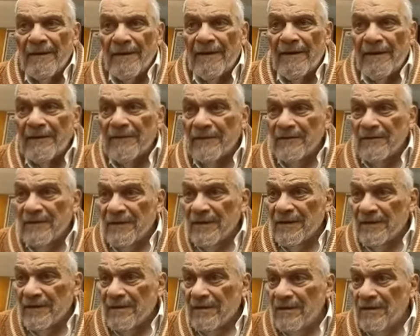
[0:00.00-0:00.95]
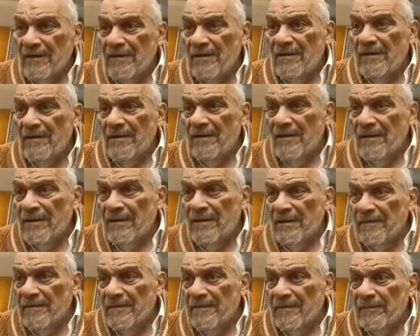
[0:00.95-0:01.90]
And he
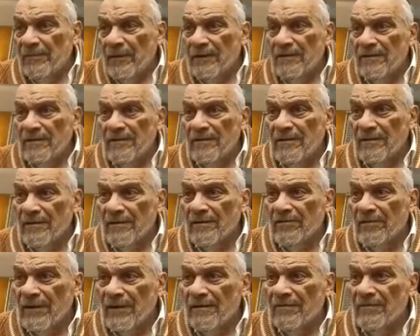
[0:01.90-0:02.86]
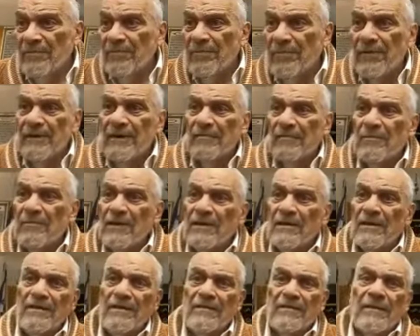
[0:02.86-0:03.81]
went to the great Rabbonim
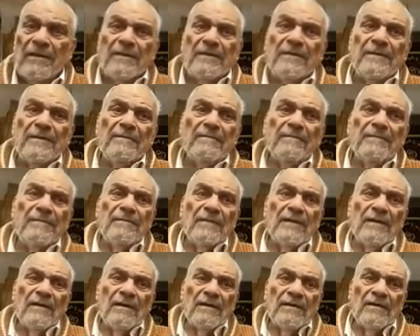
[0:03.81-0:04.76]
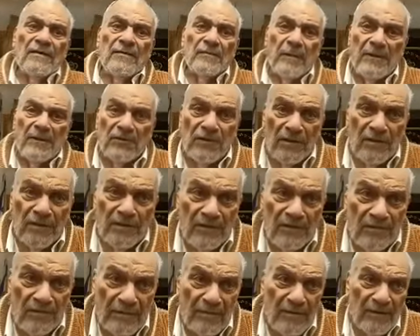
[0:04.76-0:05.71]
in Litta, especially
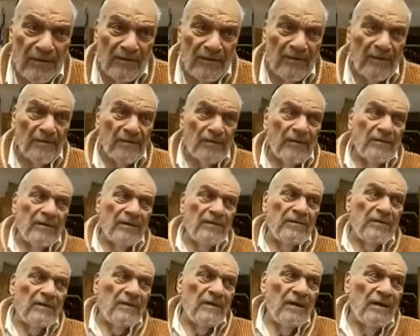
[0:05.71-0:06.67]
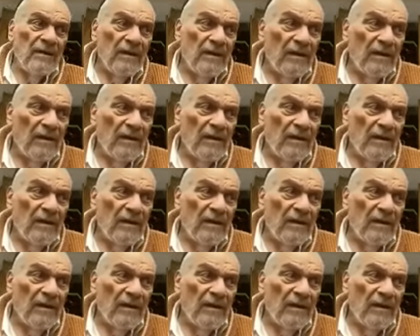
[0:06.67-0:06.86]
to Rabbi Yitzchok Hanan